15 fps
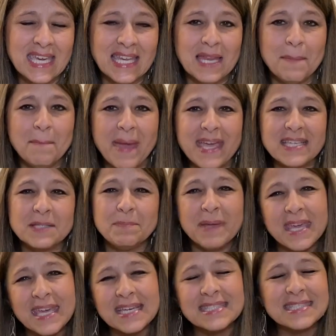and it makes
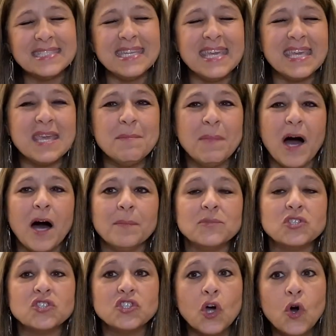being a sneaky mom
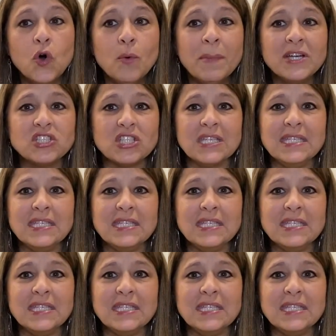so much